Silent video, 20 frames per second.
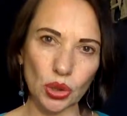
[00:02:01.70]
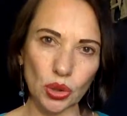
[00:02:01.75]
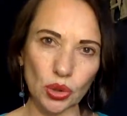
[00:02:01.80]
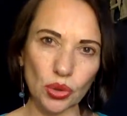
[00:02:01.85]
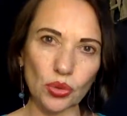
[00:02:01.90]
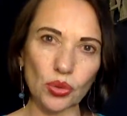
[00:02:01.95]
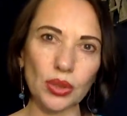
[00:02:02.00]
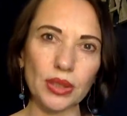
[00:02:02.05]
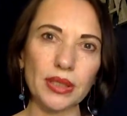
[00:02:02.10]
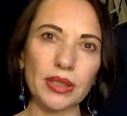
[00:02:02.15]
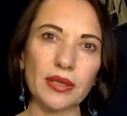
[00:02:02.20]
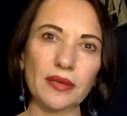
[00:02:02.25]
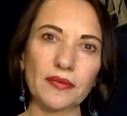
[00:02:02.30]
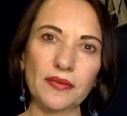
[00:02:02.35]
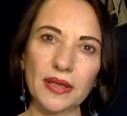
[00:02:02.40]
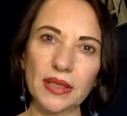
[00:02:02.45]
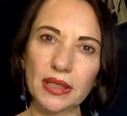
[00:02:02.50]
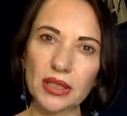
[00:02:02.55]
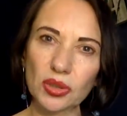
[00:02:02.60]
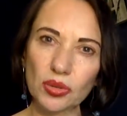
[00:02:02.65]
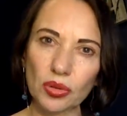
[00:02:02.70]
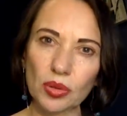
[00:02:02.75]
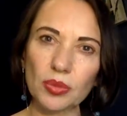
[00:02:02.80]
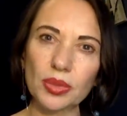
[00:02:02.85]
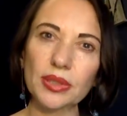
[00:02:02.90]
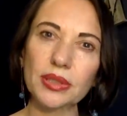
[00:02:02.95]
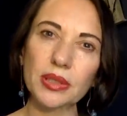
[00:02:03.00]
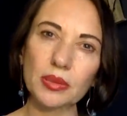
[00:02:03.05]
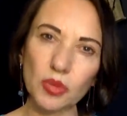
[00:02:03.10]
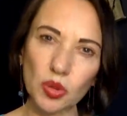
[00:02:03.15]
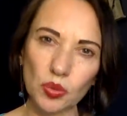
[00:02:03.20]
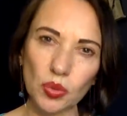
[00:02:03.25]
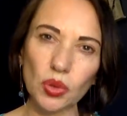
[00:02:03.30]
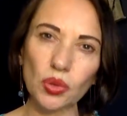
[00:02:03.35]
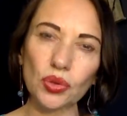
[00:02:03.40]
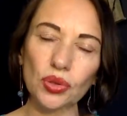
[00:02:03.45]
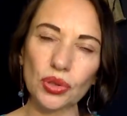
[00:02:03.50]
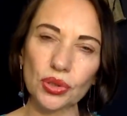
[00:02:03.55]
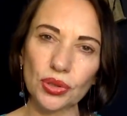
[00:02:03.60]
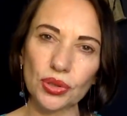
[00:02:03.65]
chronic, very troublesome
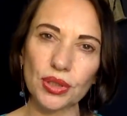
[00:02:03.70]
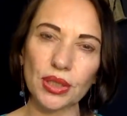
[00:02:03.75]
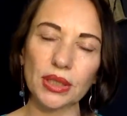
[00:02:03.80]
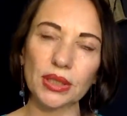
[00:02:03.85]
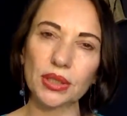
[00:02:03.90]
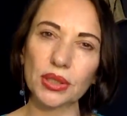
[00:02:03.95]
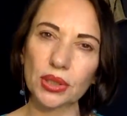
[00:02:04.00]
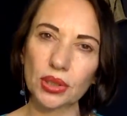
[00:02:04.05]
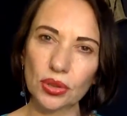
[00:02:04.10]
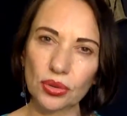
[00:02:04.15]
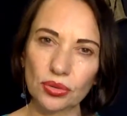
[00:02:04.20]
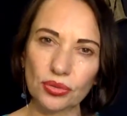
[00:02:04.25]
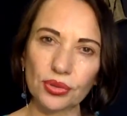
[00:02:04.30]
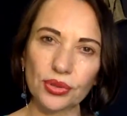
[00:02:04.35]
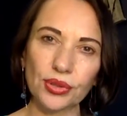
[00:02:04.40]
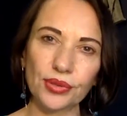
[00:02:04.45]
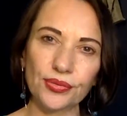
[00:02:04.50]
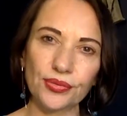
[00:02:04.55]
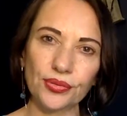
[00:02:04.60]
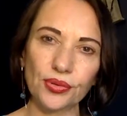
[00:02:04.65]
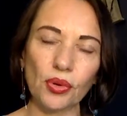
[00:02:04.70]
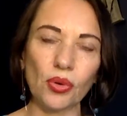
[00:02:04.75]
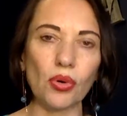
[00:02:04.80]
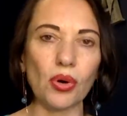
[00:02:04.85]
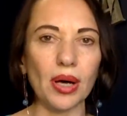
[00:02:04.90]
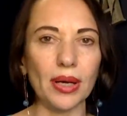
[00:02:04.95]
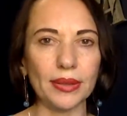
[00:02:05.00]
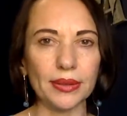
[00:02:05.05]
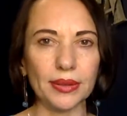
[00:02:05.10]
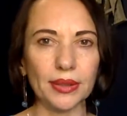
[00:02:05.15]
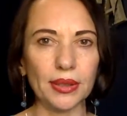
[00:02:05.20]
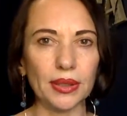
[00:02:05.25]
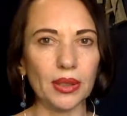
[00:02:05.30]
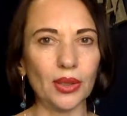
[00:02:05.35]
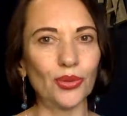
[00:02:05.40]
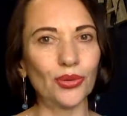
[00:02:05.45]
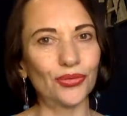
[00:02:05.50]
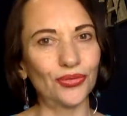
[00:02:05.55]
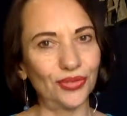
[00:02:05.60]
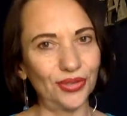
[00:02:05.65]
emotions such as grief or anger
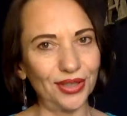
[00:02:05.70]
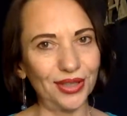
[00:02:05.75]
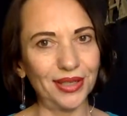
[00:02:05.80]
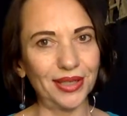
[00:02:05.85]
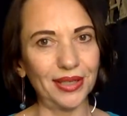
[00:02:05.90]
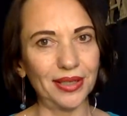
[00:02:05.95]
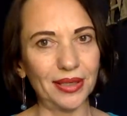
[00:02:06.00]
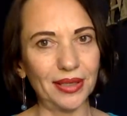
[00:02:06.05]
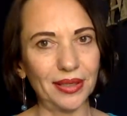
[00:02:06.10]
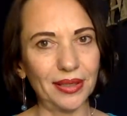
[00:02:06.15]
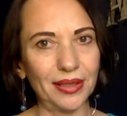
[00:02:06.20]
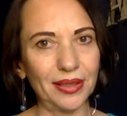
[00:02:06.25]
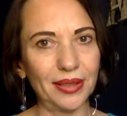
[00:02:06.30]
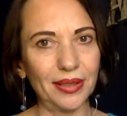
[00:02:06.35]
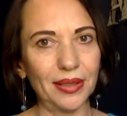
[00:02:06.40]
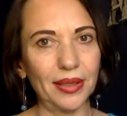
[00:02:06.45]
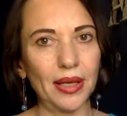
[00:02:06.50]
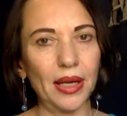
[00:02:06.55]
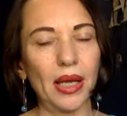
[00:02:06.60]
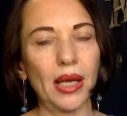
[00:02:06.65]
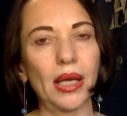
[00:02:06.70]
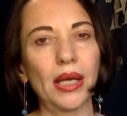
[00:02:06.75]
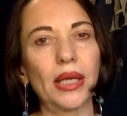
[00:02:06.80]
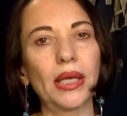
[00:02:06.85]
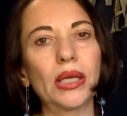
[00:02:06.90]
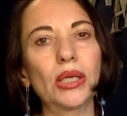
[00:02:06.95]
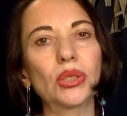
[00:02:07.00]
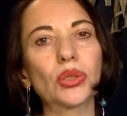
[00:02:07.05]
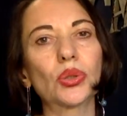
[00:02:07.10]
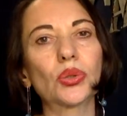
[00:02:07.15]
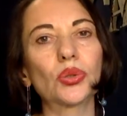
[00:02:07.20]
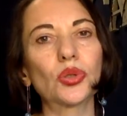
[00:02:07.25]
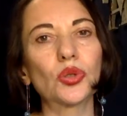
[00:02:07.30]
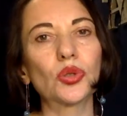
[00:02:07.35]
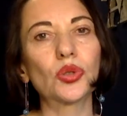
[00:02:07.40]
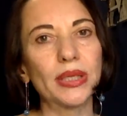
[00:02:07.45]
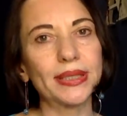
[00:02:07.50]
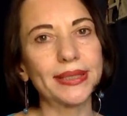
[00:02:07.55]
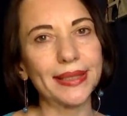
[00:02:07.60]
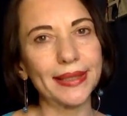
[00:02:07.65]
or fear. It could
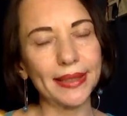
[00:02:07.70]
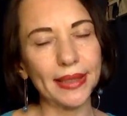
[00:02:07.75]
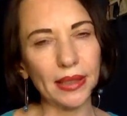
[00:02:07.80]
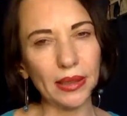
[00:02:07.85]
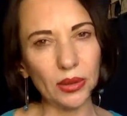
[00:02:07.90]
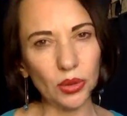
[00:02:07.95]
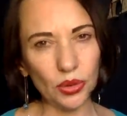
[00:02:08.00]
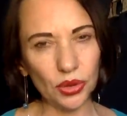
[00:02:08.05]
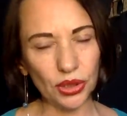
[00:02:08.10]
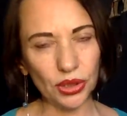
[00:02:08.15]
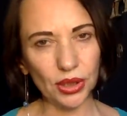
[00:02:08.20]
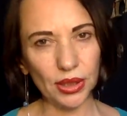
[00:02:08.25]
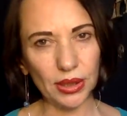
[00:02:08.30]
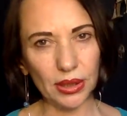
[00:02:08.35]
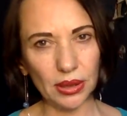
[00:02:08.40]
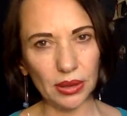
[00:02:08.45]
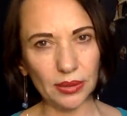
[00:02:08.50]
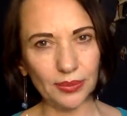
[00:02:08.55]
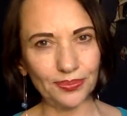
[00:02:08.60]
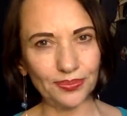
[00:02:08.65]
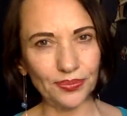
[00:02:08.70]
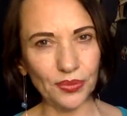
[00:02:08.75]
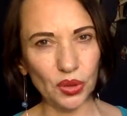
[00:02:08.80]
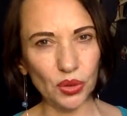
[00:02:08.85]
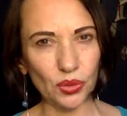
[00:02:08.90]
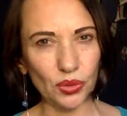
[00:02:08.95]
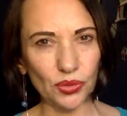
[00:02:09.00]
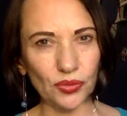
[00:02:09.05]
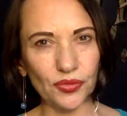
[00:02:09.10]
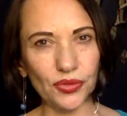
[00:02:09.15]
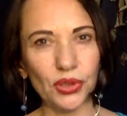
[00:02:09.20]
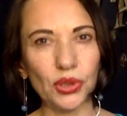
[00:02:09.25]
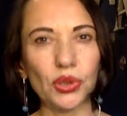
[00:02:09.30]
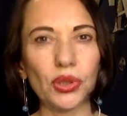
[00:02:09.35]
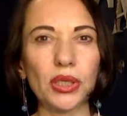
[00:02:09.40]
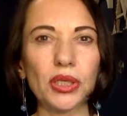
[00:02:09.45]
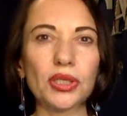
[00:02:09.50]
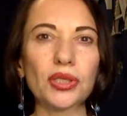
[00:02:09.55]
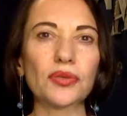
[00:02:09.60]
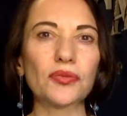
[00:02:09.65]
be psychological sort of
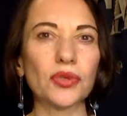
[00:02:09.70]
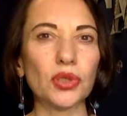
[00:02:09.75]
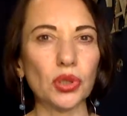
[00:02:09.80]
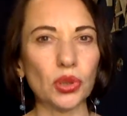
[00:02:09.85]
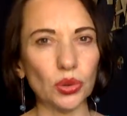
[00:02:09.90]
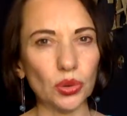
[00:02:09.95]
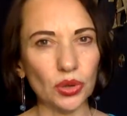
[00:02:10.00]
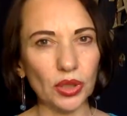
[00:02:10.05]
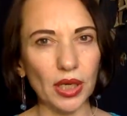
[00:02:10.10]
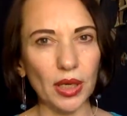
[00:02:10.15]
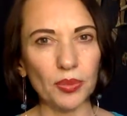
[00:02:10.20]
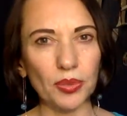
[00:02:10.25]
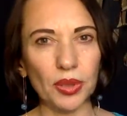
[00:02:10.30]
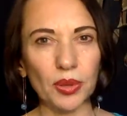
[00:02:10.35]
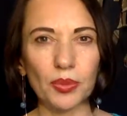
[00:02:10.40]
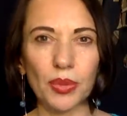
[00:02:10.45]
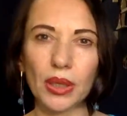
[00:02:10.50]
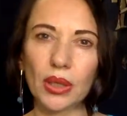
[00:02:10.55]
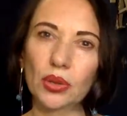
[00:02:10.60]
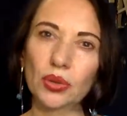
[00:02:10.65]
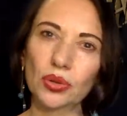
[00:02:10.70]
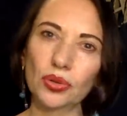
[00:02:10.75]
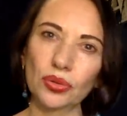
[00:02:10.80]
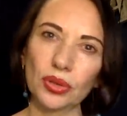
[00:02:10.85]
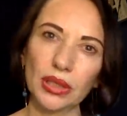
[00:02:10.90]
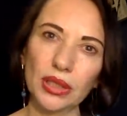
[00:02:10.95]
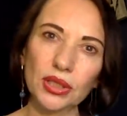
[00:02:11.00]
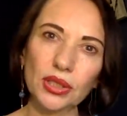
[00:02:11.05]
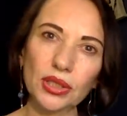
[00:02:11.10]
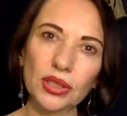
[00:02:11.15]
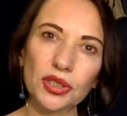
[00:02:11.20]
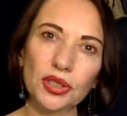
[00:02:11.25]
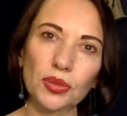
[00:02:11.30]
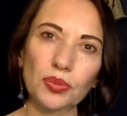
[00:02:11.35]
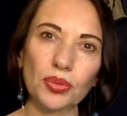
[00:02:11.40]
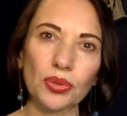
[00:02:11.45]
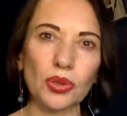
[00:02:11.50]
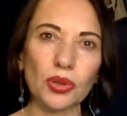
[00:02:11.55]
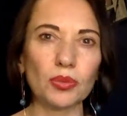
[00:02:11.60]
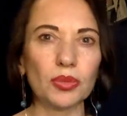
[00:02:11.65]
situation which you're not happy about, relationship
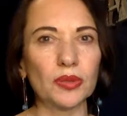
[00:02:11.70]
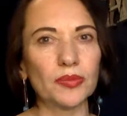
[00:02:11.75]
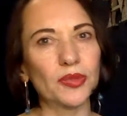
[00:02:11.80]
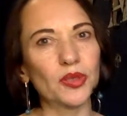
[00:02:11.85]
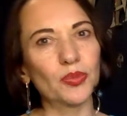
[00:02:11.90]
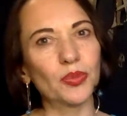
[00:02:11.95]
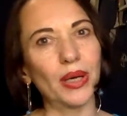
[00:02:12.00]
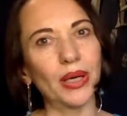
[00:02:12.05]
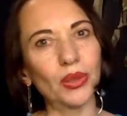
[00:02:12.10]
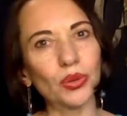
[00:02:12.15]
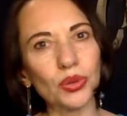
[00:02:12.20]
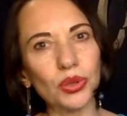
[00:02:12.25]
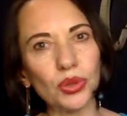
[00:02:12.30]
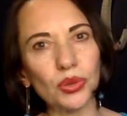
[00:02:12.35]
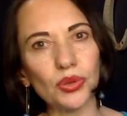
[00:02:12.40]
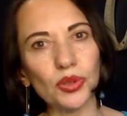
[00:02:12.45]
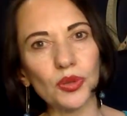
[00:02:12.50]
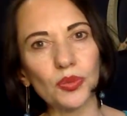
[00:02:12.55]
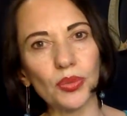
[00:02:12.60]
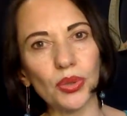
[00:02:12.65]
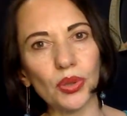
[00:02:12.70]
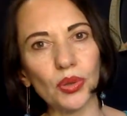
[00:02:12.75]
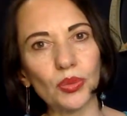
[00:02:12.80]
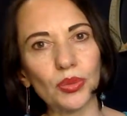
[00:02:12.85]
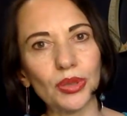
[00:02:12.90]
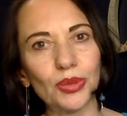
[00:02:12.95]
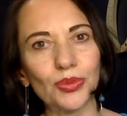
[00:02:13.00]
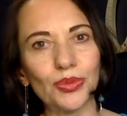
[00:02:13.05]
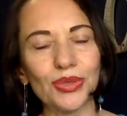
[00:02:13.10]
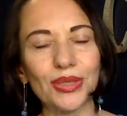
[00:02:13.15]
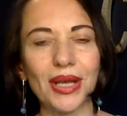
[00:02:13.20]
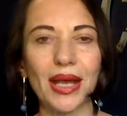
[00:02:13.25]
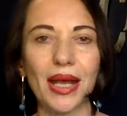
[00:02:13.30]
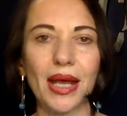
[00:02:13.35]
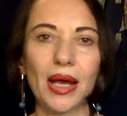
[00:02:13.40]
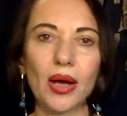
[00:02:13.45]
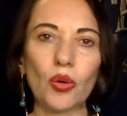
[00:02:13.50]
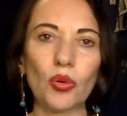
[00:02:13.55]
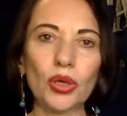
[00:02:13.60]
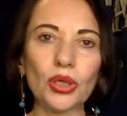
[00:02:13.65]
problems, boundaries problems,
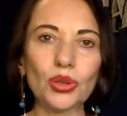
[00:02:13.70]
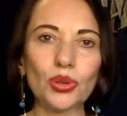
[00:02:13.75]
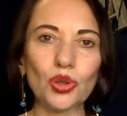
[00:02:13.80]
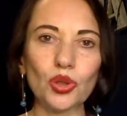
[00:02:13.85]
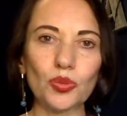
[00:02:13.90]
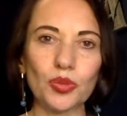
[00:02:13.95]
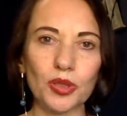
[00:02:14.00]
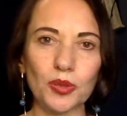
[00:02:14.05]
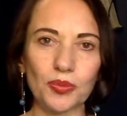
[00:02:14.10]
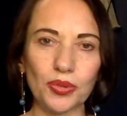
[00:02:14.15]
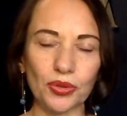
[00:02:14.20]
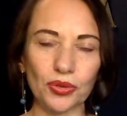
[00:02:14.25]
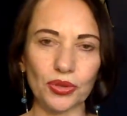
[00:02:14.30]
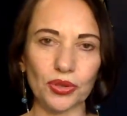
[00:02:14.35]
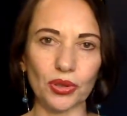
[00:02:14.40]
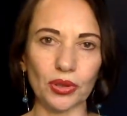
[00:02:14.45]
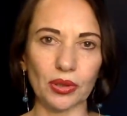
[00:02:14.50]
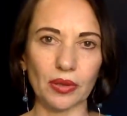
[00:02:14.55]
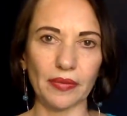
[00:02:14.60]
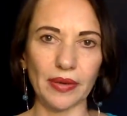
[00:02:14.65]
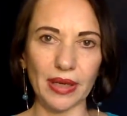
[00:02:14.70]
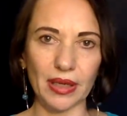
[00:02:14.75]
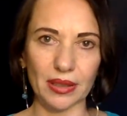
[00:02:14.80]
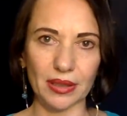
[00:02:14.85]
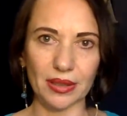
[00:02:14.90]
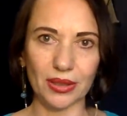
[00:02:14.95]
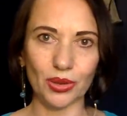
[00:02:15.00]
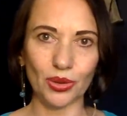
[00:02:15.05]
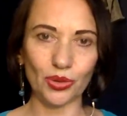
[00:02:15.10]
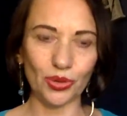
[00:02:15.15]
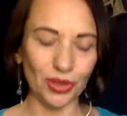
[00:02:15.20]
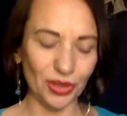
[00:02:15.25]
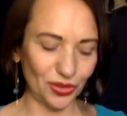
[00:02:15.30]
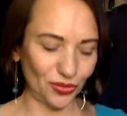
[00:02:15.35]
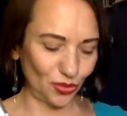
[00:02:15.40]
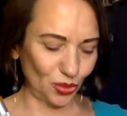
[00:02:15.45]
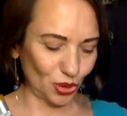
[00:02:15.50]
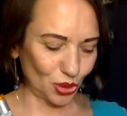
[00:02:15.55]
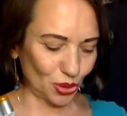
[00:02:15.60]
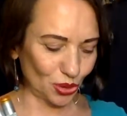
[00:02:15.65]
or it could be spiritual quest. You just
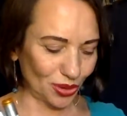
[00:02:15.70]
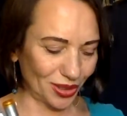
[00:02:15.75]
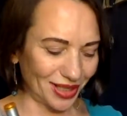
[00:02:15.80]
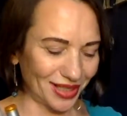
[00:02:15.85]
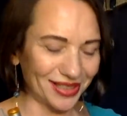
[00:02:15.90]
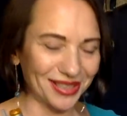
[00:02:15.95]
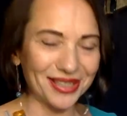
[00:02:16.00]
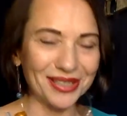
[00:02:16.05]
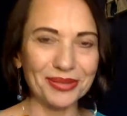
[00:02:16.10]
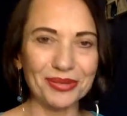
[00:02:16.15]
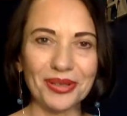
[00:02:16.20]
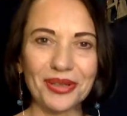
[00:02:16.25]
want to get